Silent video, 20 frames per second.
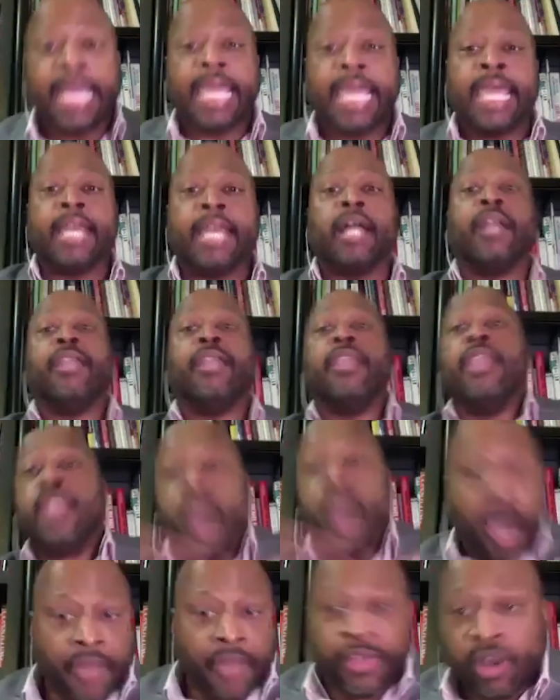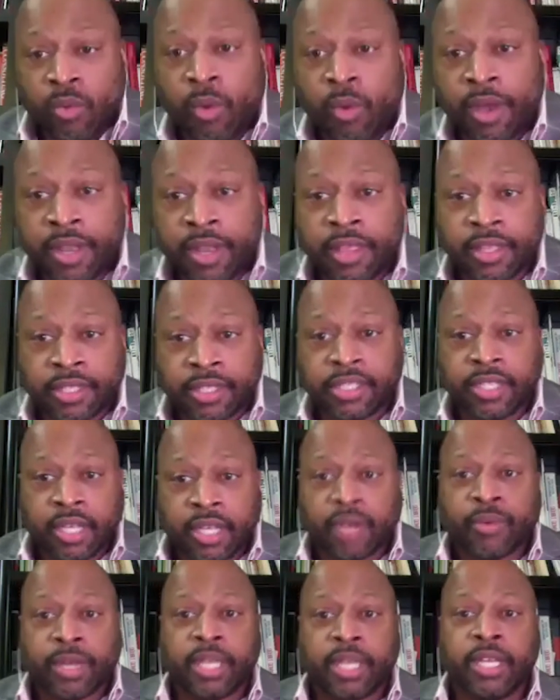In another one of the
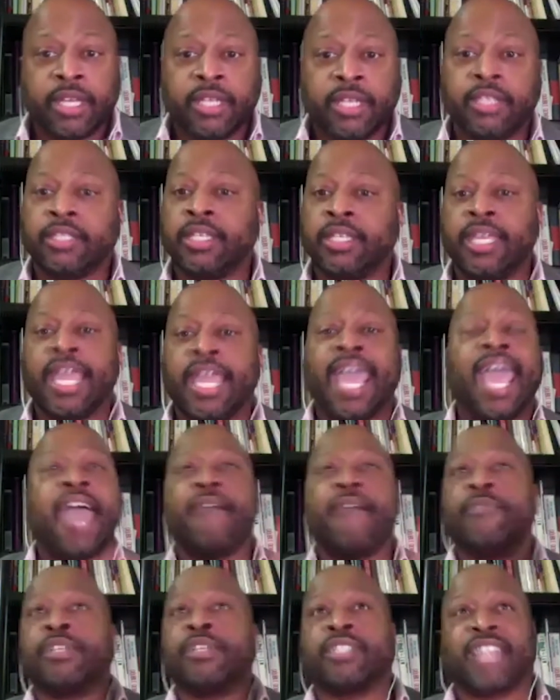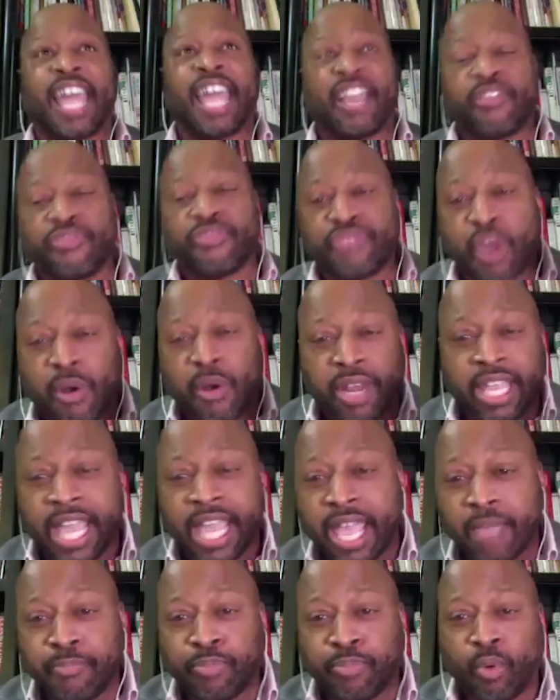series, he averaged like
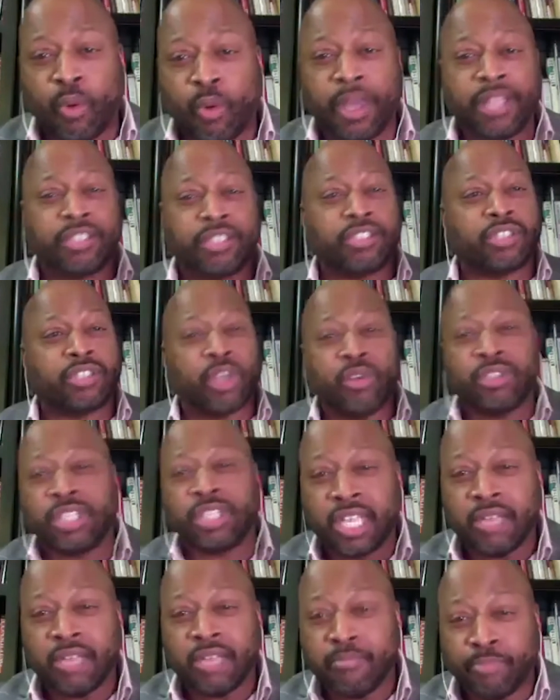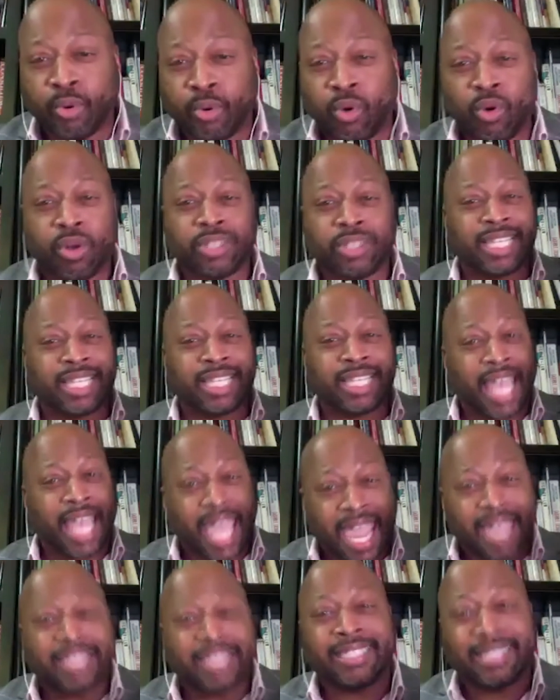38 points, 13 boards, and
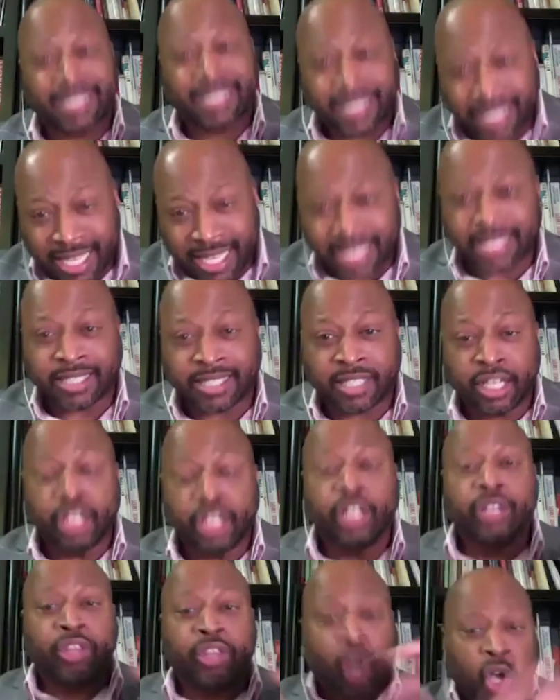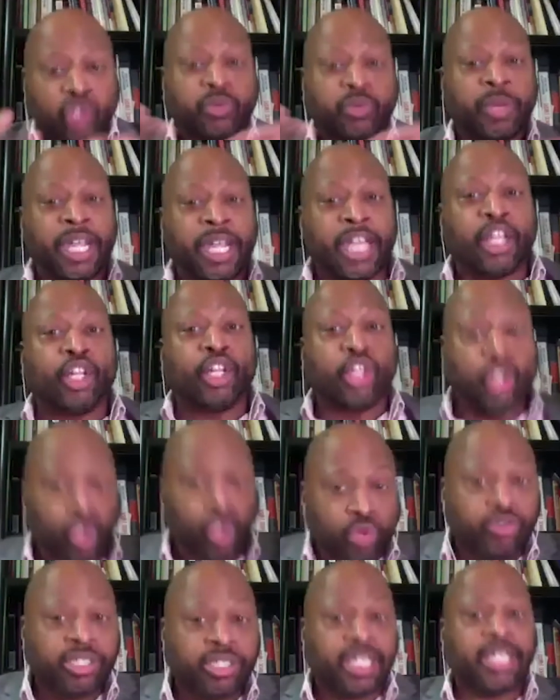8 assists. Those were in
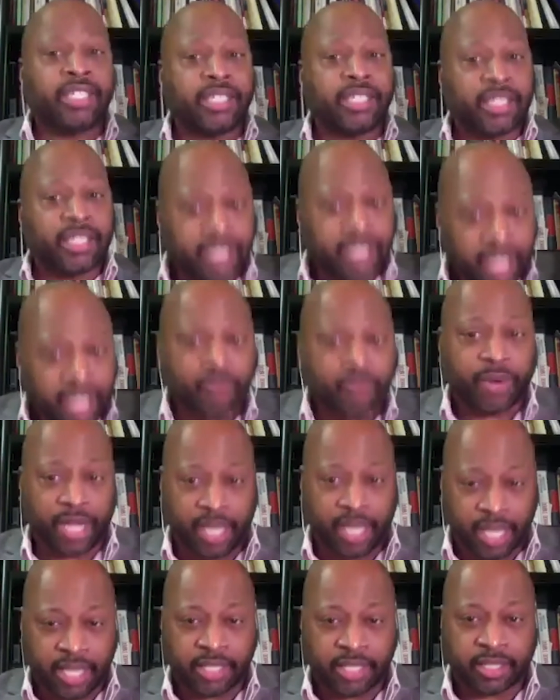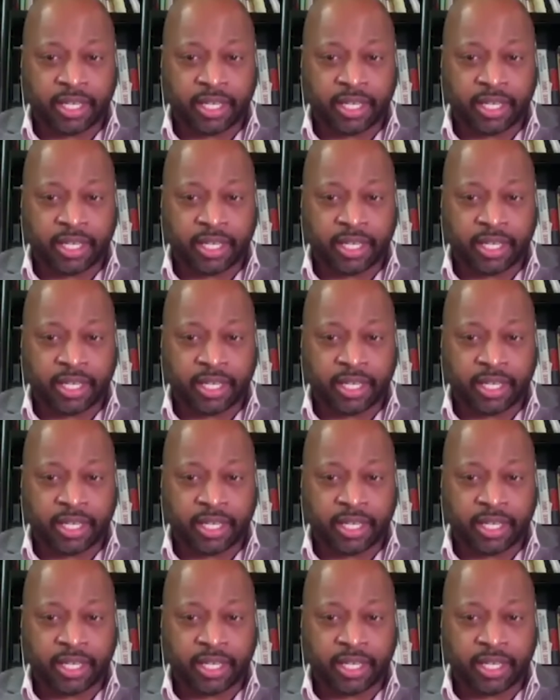losing series.